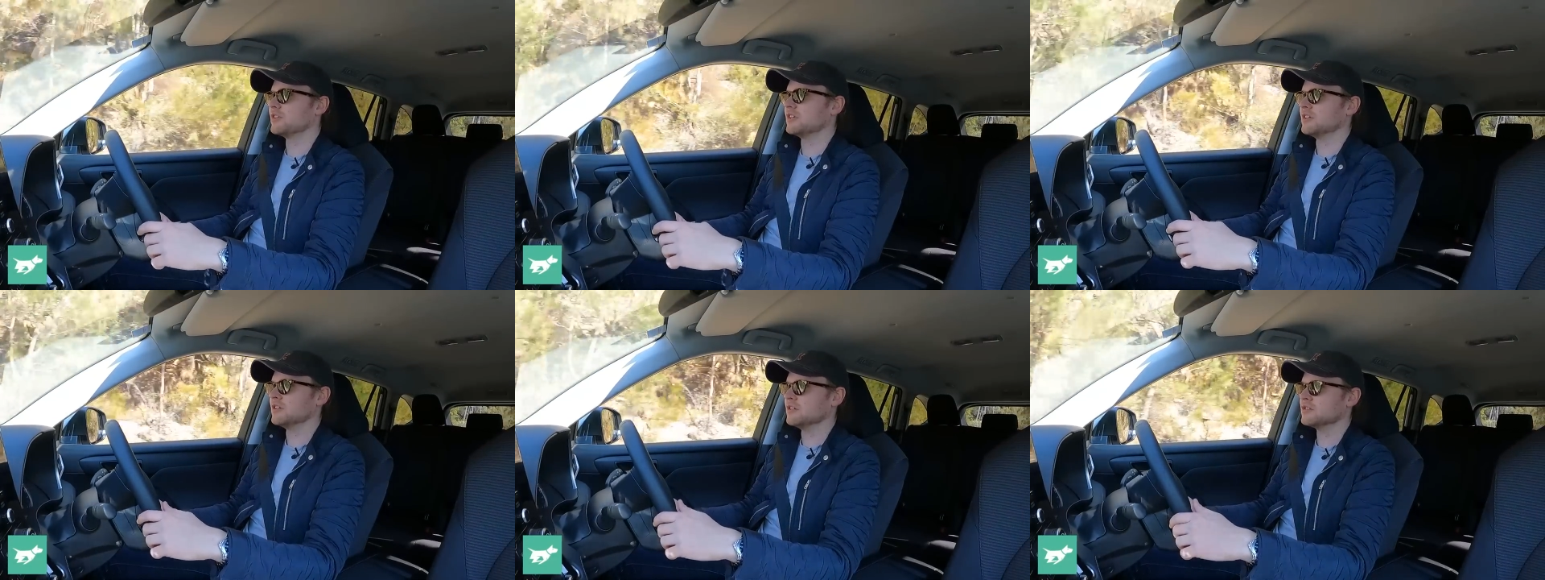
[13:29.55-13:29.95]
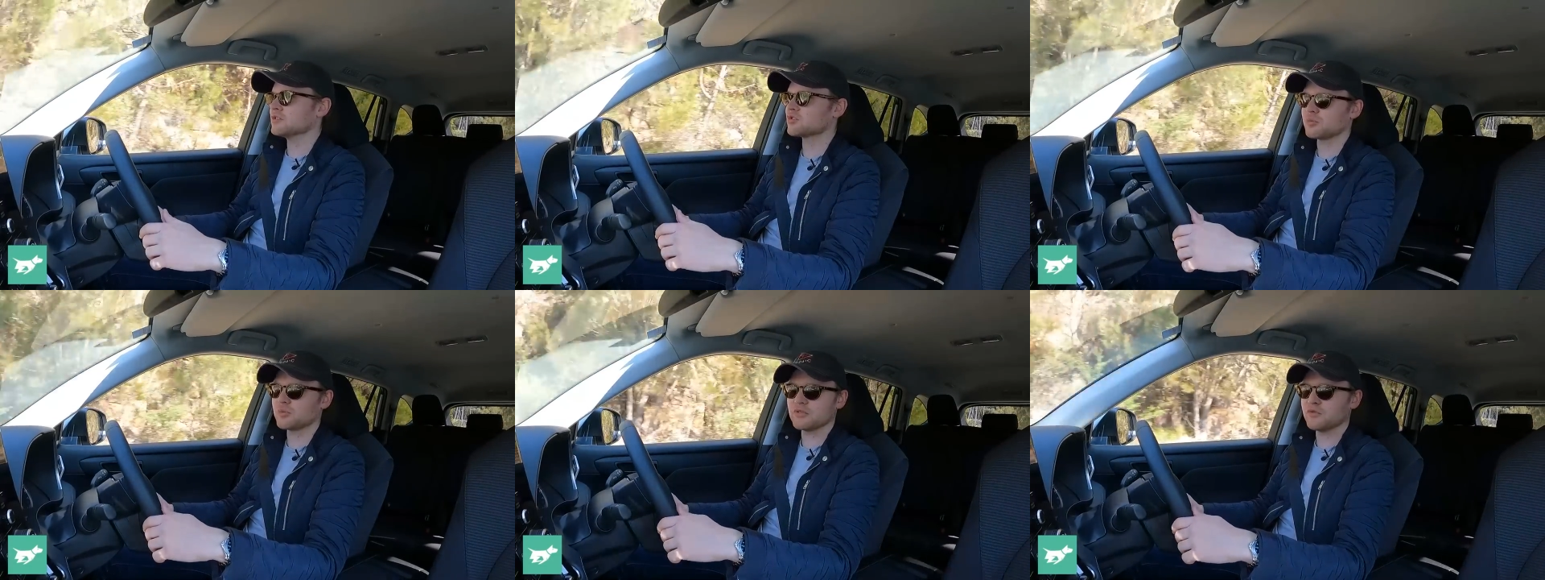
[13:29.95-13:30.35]
the
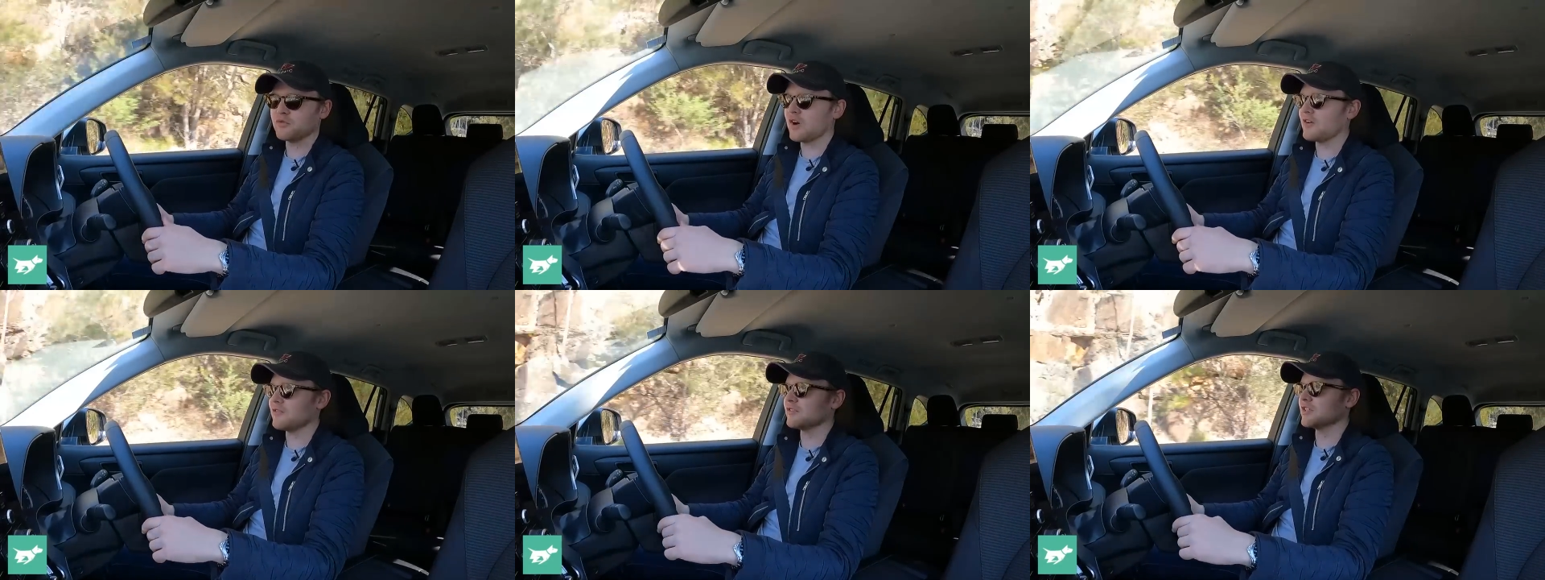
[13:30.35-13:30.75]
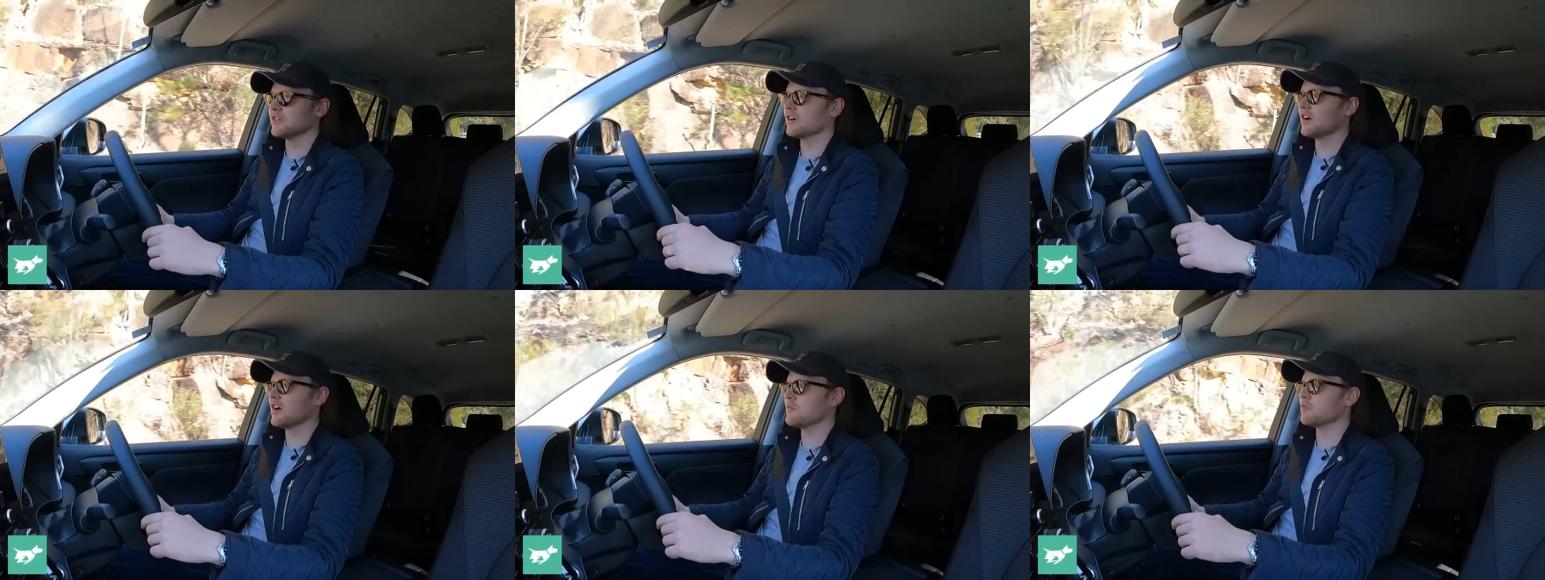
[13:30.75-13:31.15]
2.5
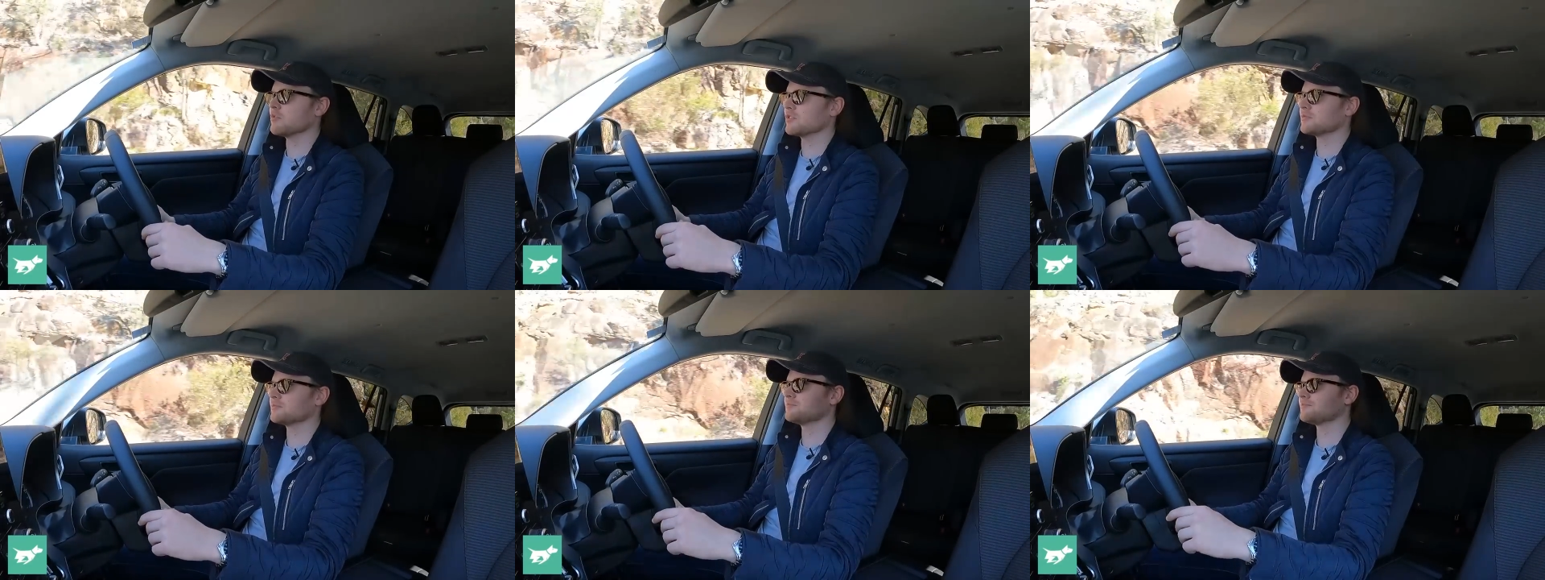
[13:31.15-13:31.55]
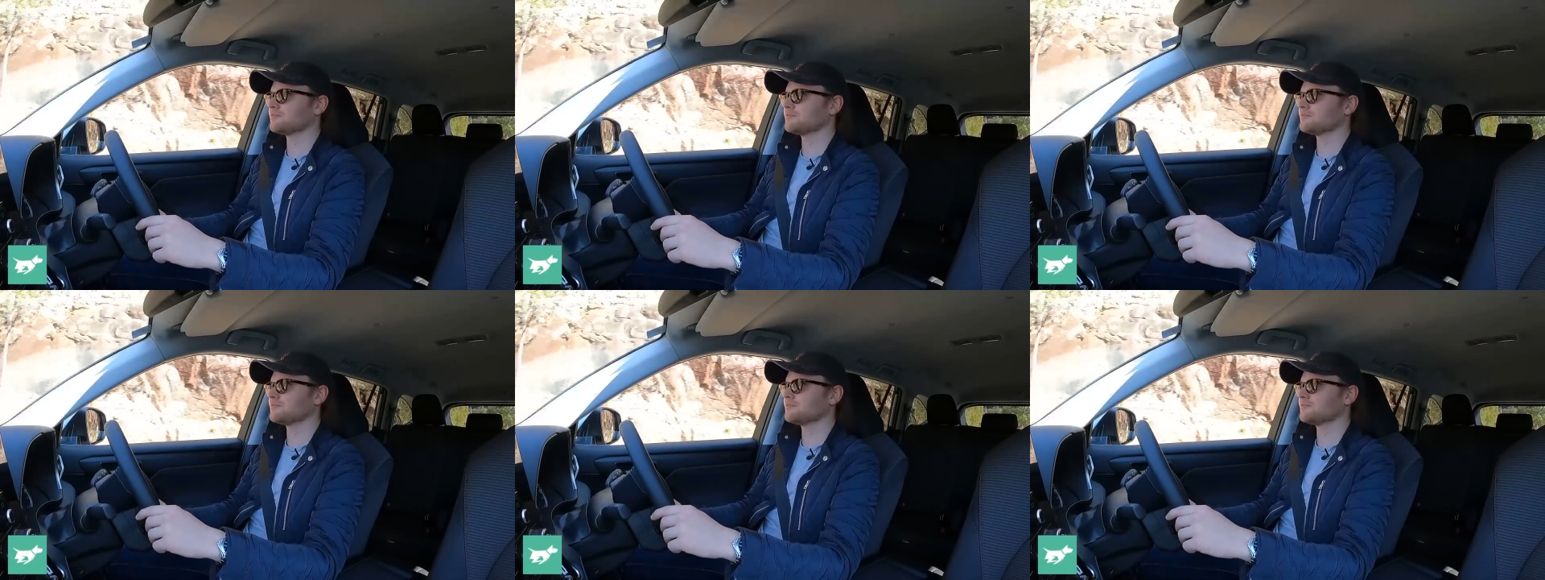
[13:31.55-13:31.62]
litre hybrid.